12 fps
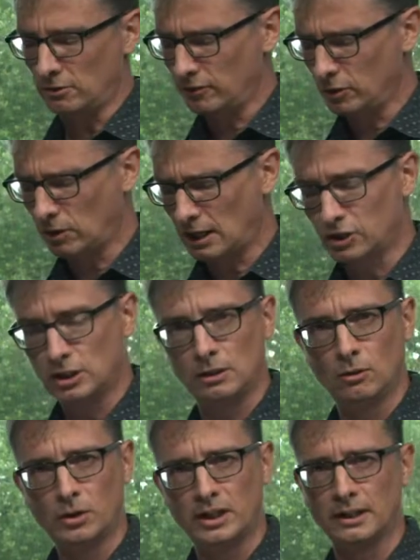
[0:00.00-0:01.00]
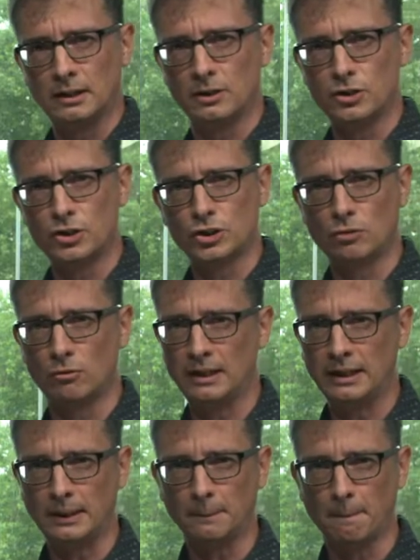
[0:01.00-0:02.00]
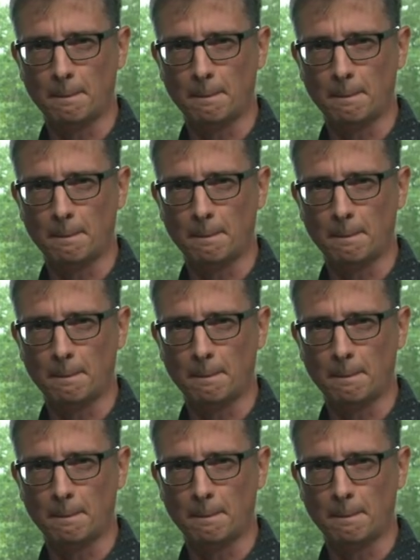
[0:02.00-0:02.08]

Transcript: if you're actually looking at a screen,